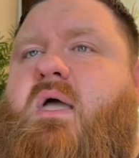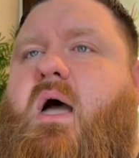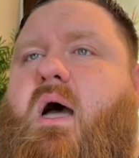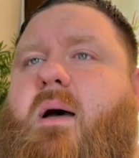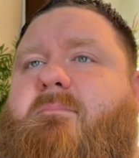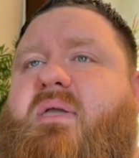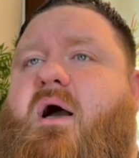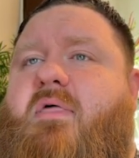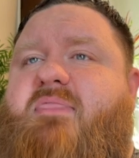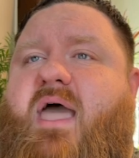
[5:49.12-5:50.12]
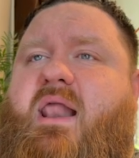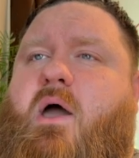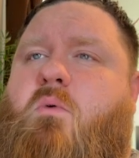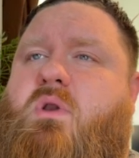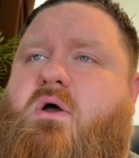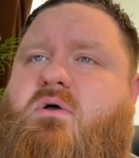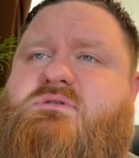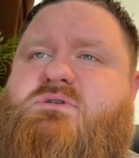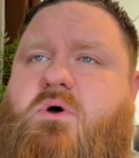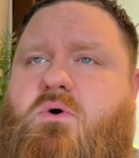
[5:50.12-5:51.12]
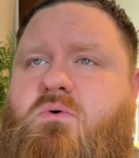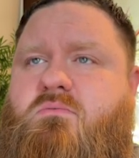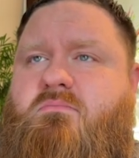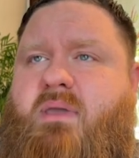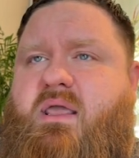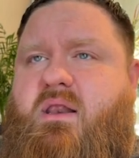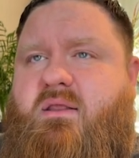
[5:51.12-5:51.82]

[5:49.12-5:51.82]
Uh, beyond that, I want to also make a